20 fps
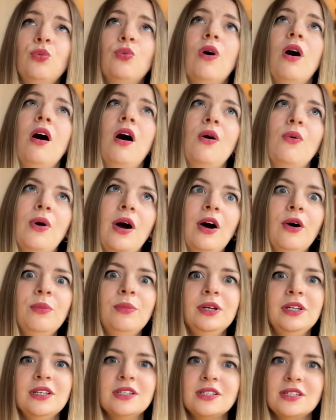wow, how
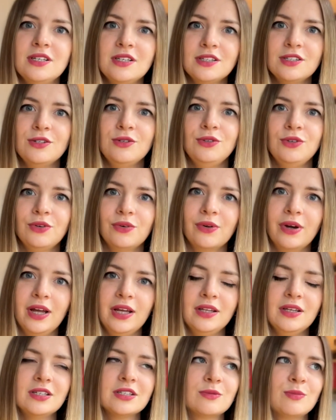many things in
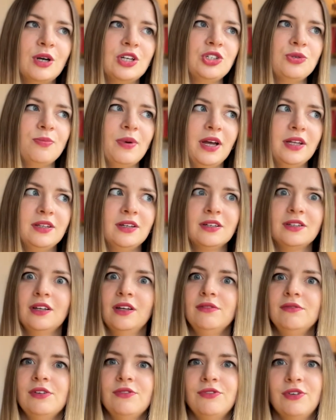Ukraine is much better
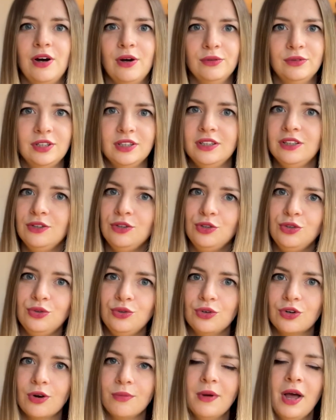than we found it in
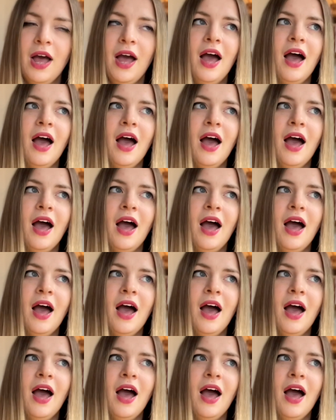Europe.